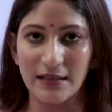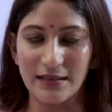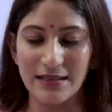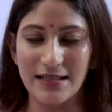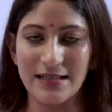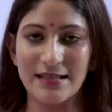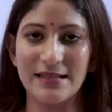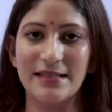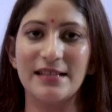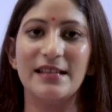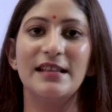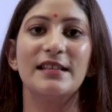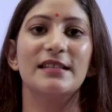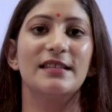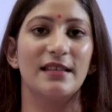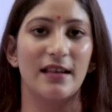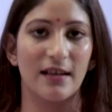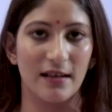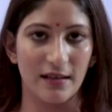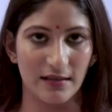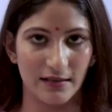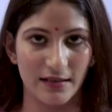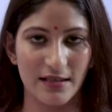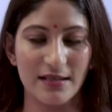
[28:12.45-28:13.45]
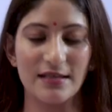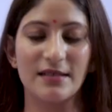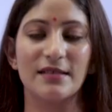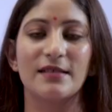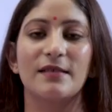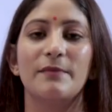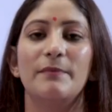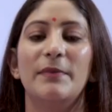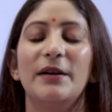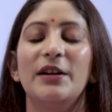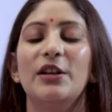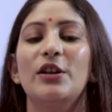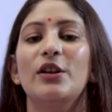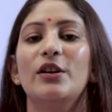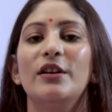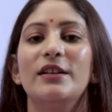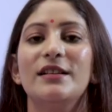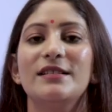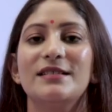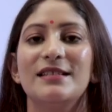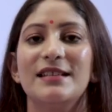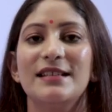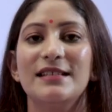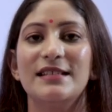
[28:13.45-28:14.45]
disease, this particular
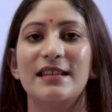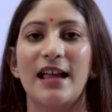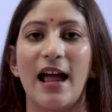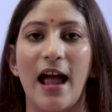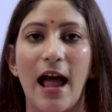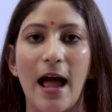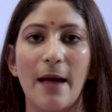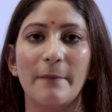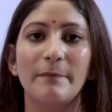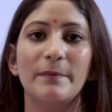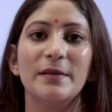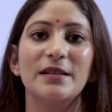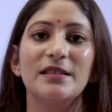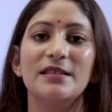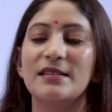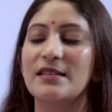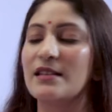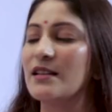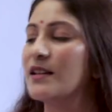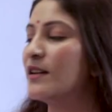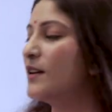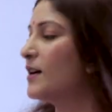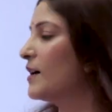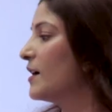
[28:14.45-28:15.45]
disease happens